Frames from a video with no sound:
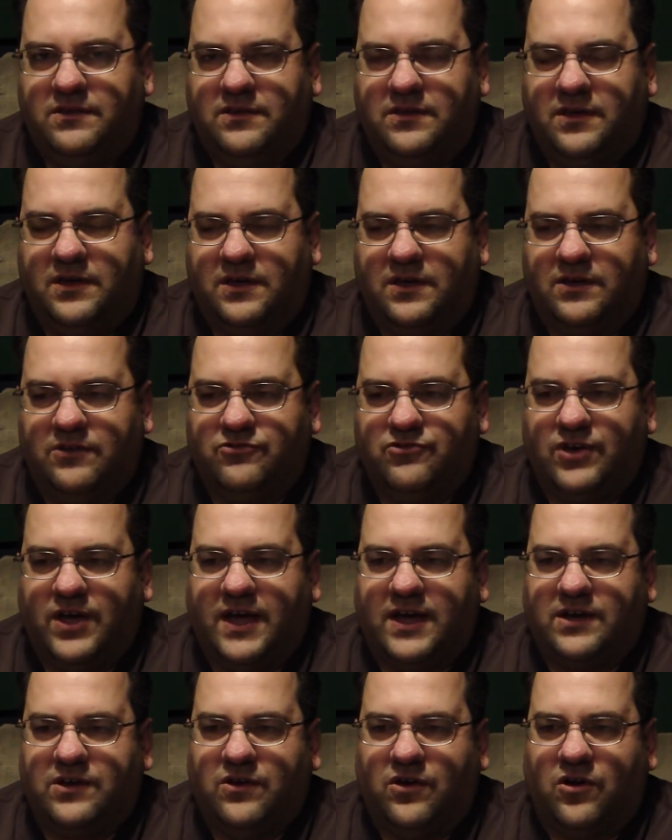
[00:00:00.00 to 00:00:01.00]
uh
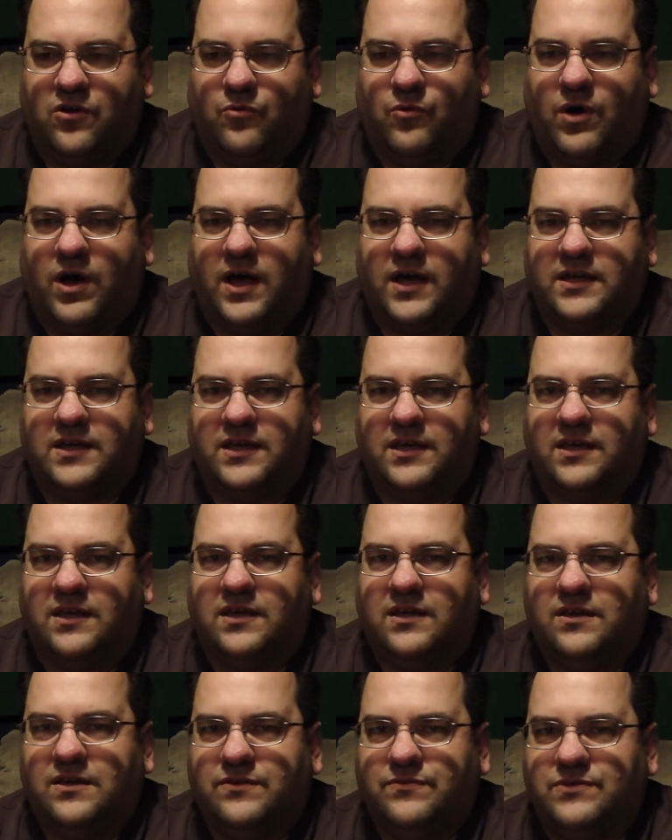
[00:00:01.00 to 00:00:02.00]
track our walking,
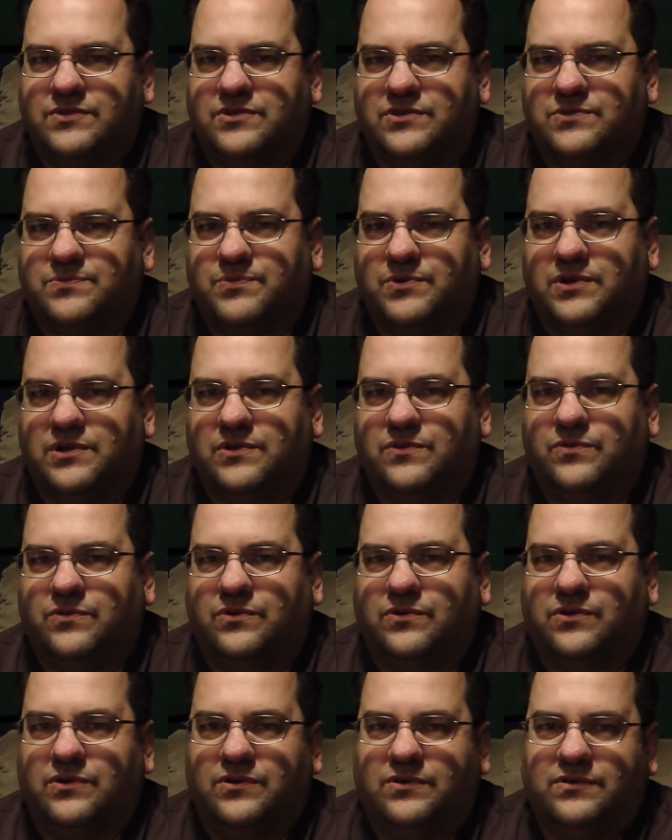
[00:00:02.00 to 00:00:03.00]
which is pretty
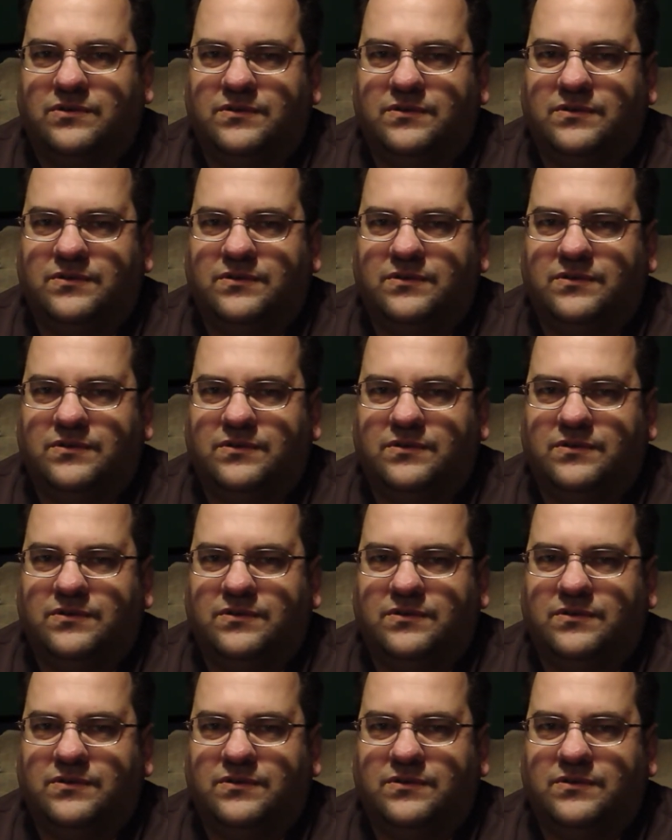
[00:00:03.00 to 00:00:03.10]
cool.